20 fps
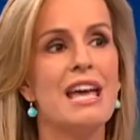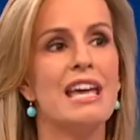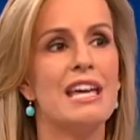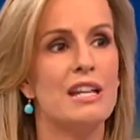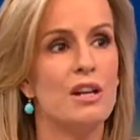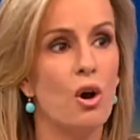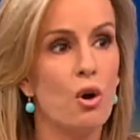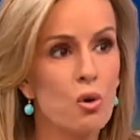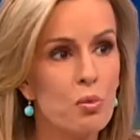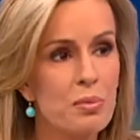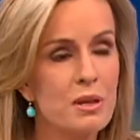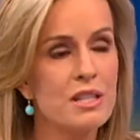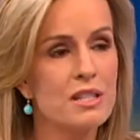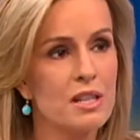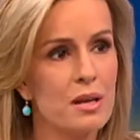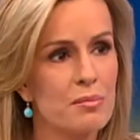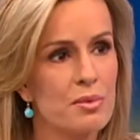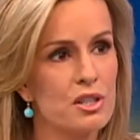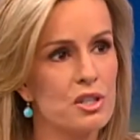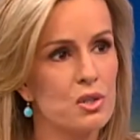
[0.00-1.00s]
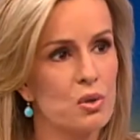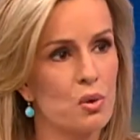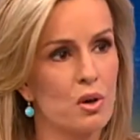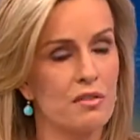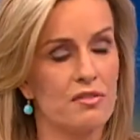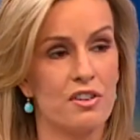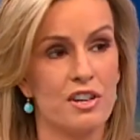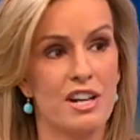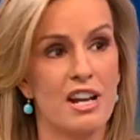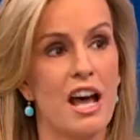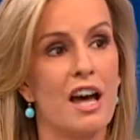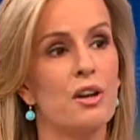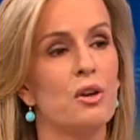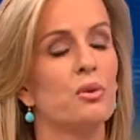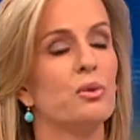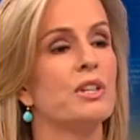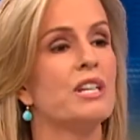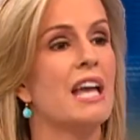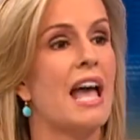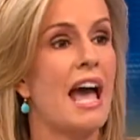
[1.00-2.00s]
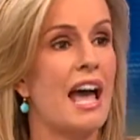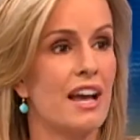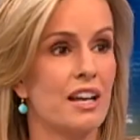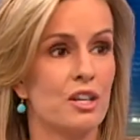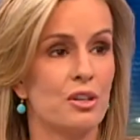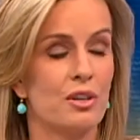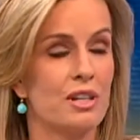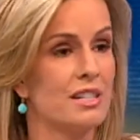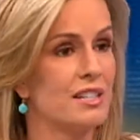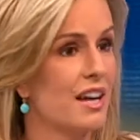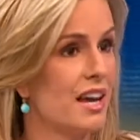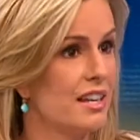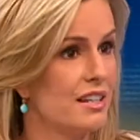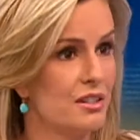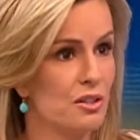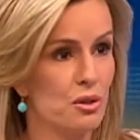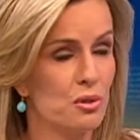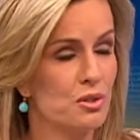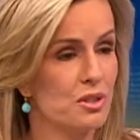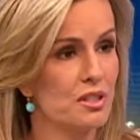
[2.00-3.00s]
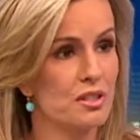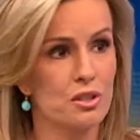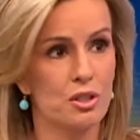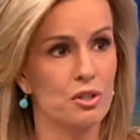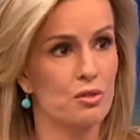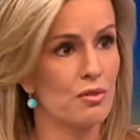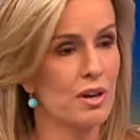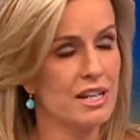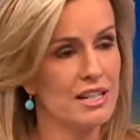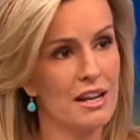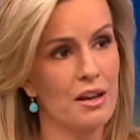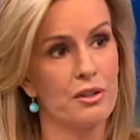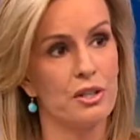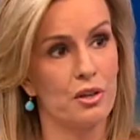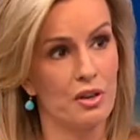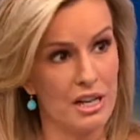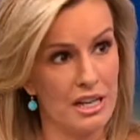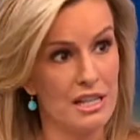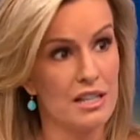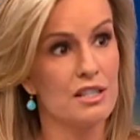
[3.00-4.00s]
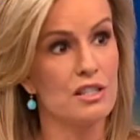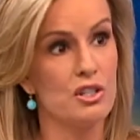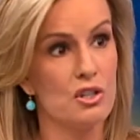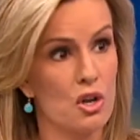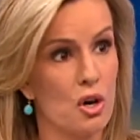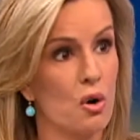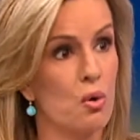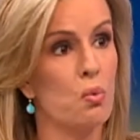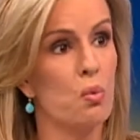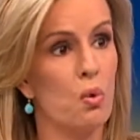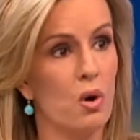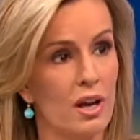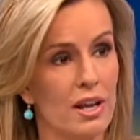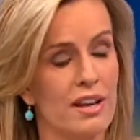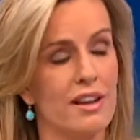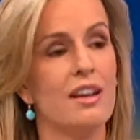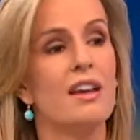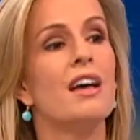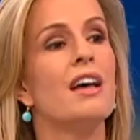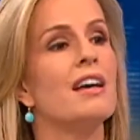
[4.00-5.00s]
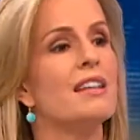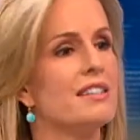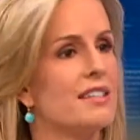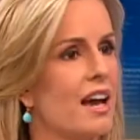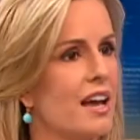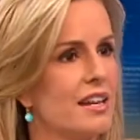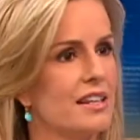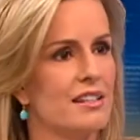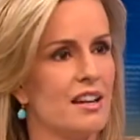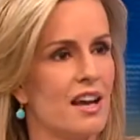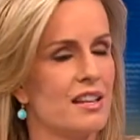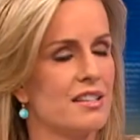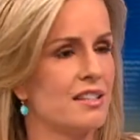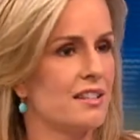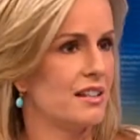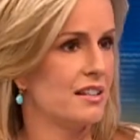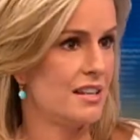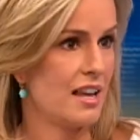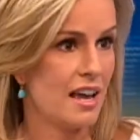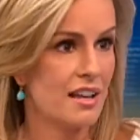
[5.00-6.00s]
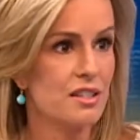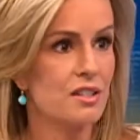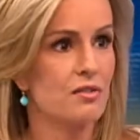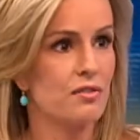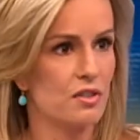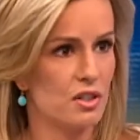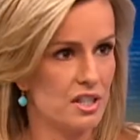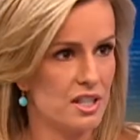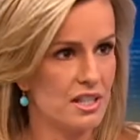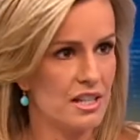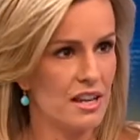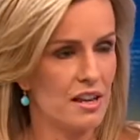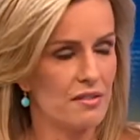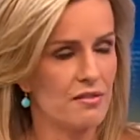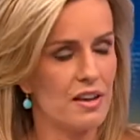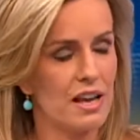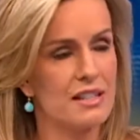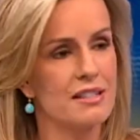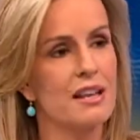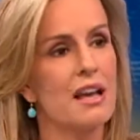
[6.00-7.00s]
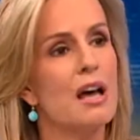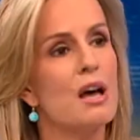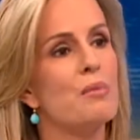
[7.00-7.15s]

it opens up the door for not only accurate diagnosis, because right now there is no one diagnostic test for CFS,